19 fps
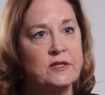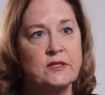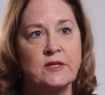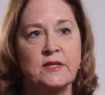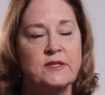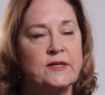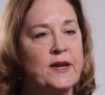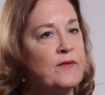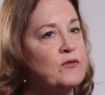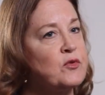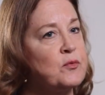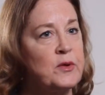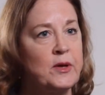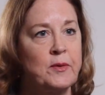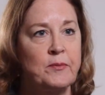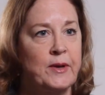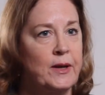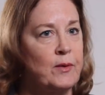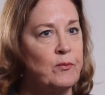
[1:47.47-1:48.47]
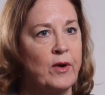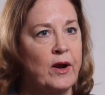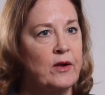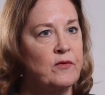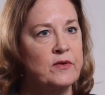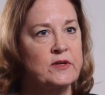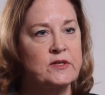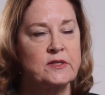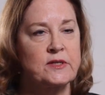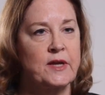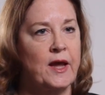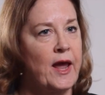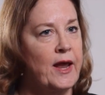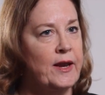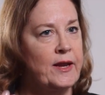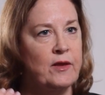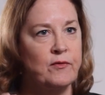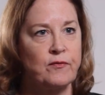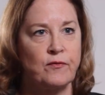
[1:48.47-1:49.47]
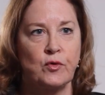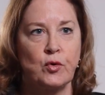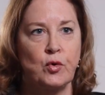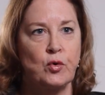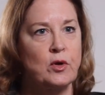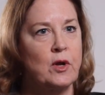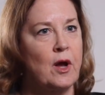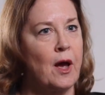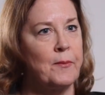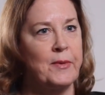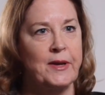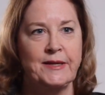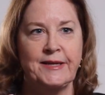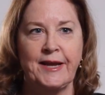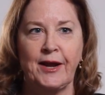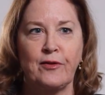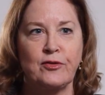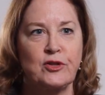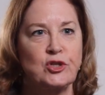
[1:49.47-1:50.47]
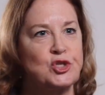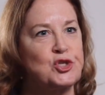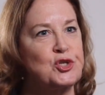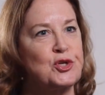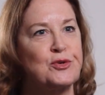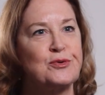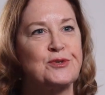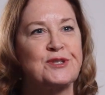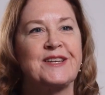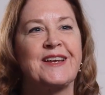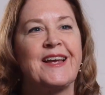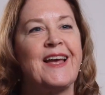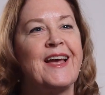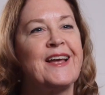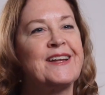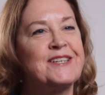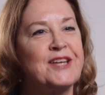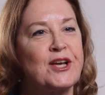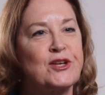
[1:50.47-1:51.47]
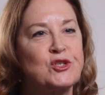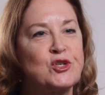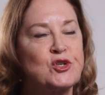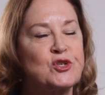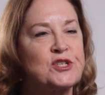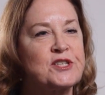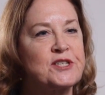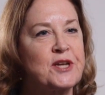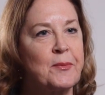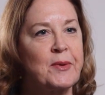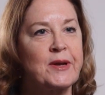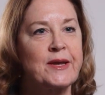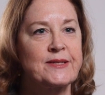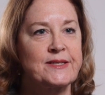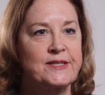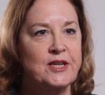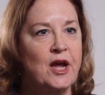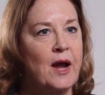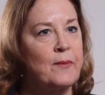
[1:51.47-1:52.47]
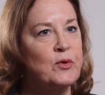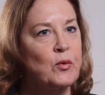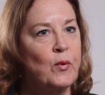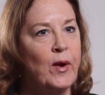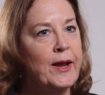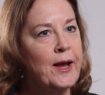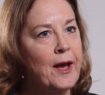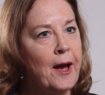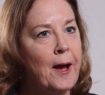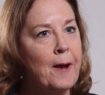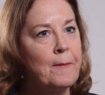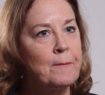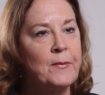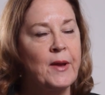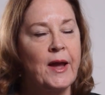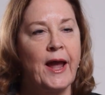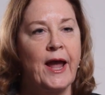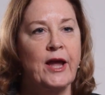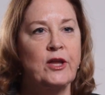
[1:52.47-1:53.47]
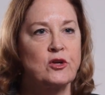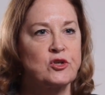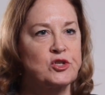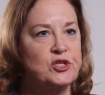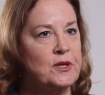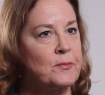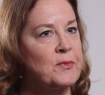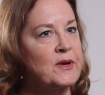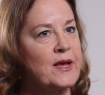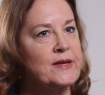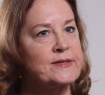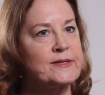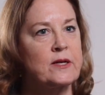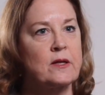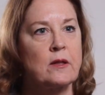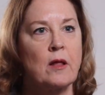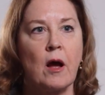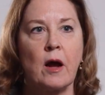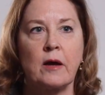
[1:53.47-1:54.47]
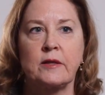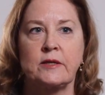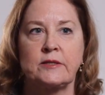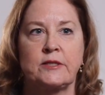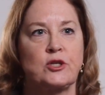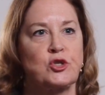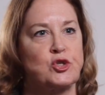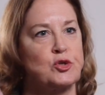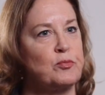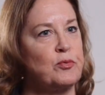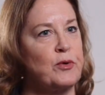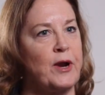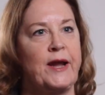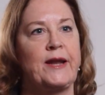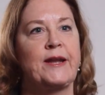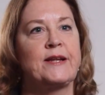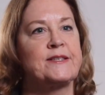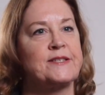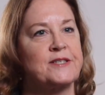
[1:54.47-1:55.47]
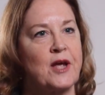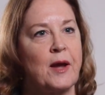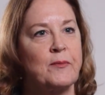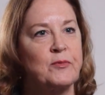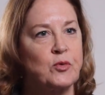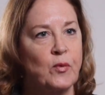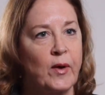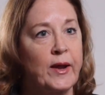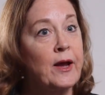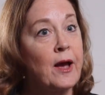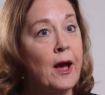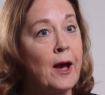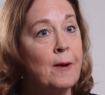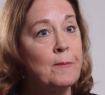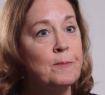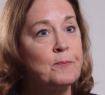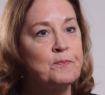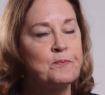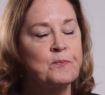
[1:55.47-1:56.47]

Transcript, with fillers: It doesn't have to be a big breakfast. Any food coming down the chute tells your stomach it's time to wake up, and your stomach has a clock that tells your brain it's time to wake up.